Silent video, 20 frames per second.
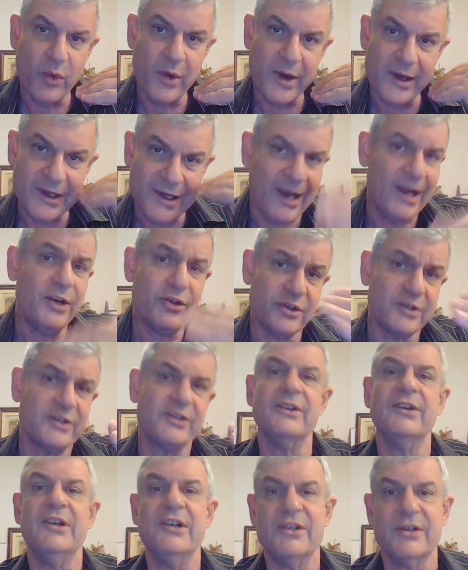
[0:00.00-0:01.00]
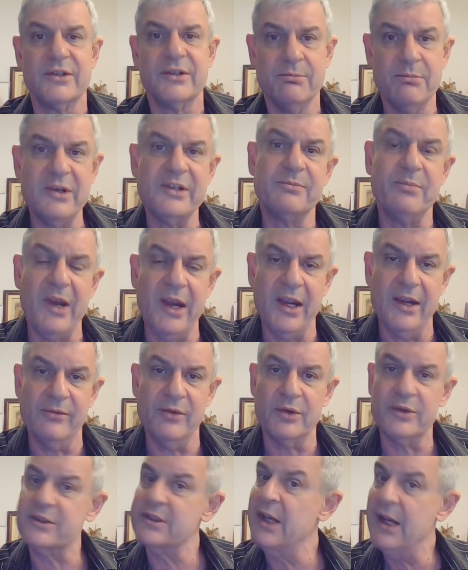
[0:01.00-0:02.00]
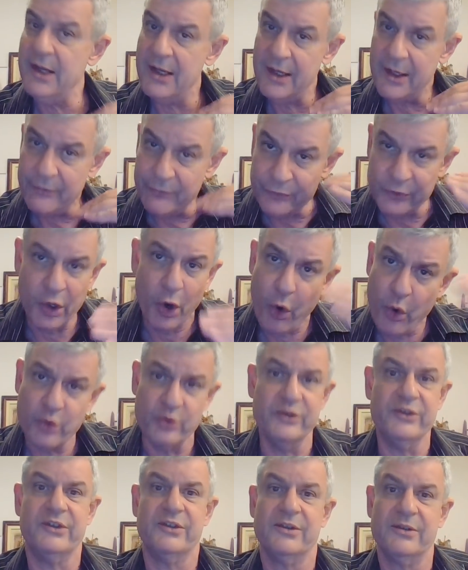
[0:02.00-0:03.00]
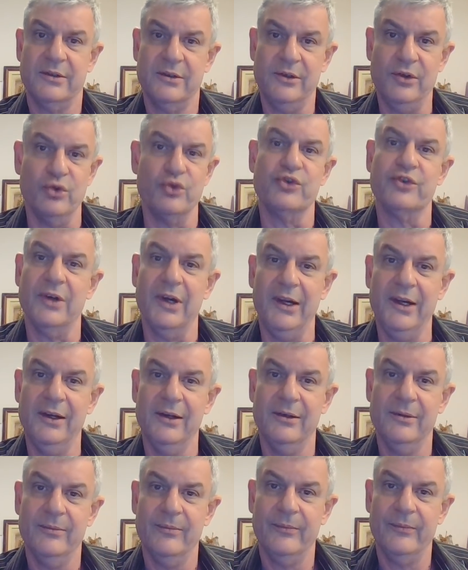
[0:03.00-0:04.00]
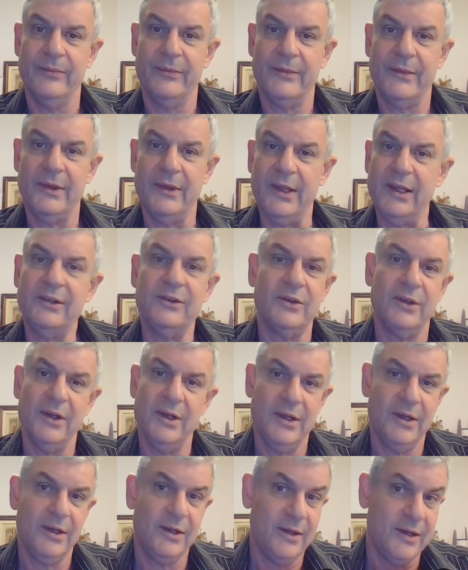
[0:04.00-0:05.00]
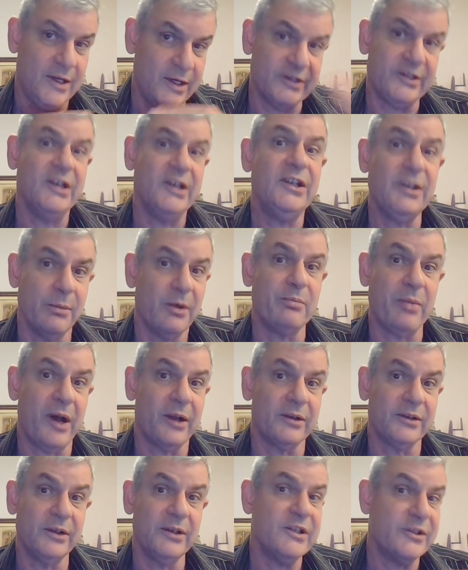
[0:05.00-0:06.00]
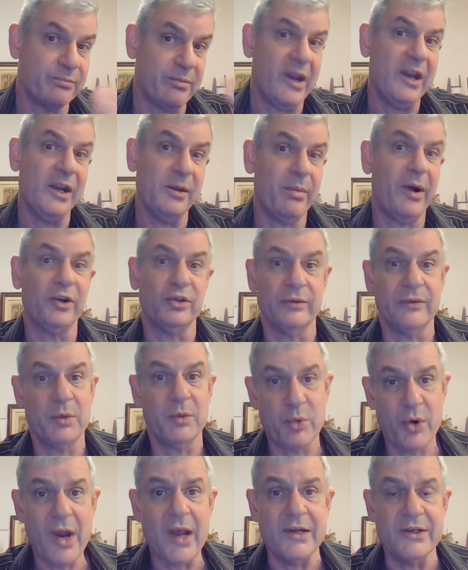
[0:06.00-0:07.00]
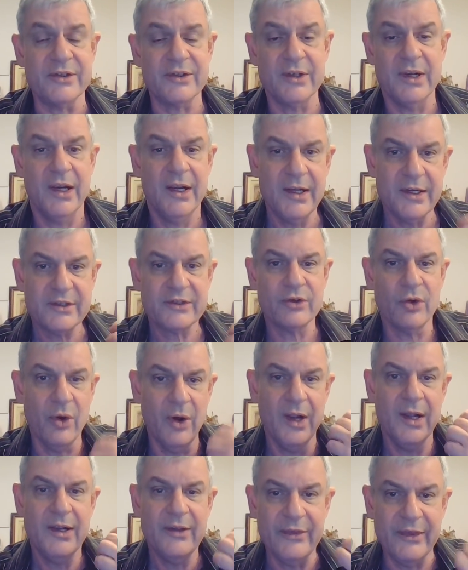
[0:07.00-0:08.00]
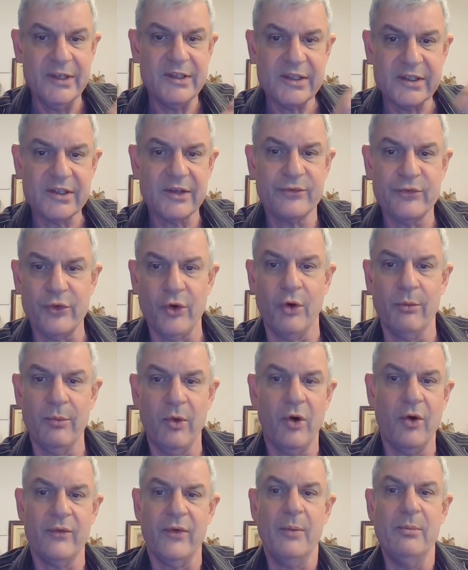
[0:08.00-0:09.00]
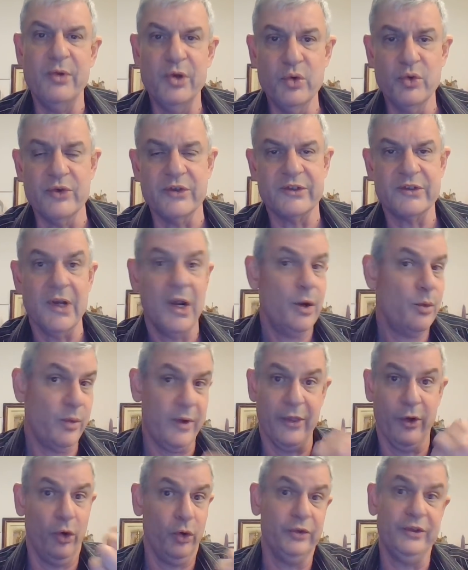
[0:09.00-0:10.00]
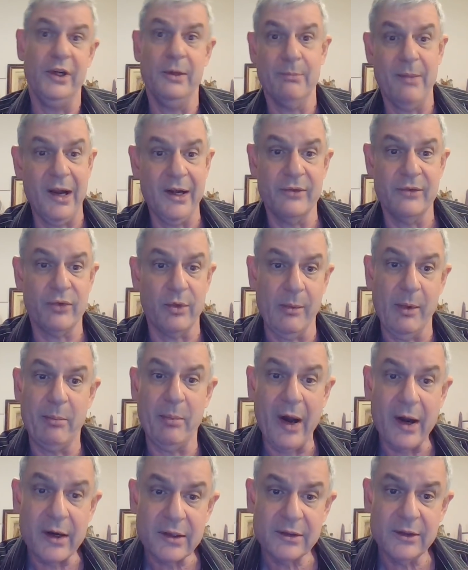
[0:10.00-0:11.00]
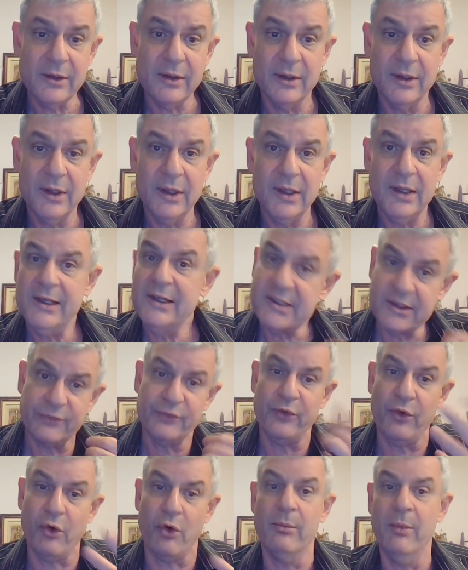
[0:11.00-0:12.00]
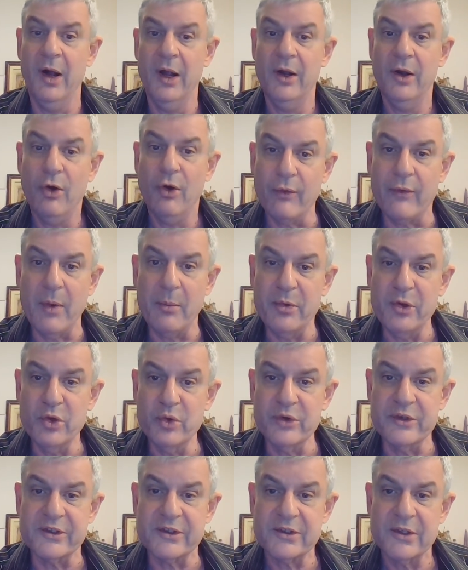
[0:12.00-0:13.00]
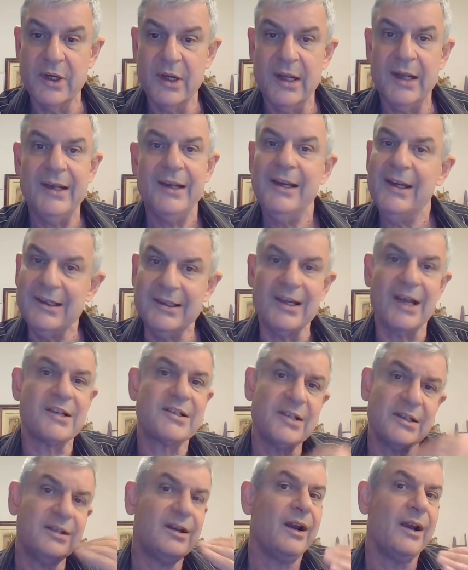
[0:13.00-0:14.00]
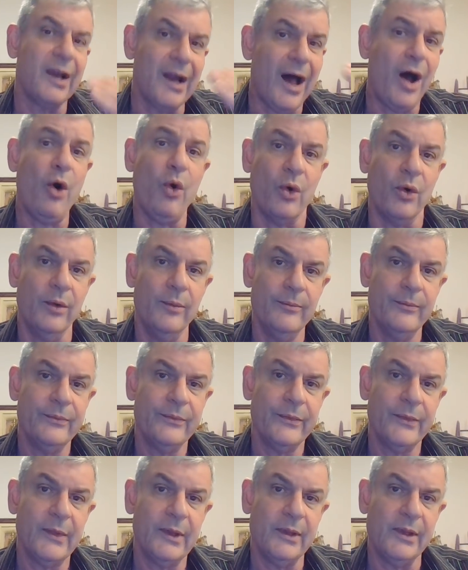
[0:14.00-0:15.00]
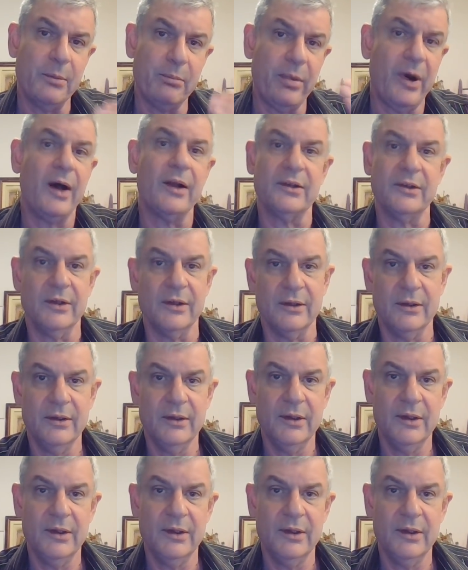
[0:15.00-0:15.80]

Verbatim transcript: engages in these misbehaviors knows usually that his intimate partner is paying part of a price. So this is a form of abuse. Withholding money from a partner is a form of abuse. It doesn't allow the partner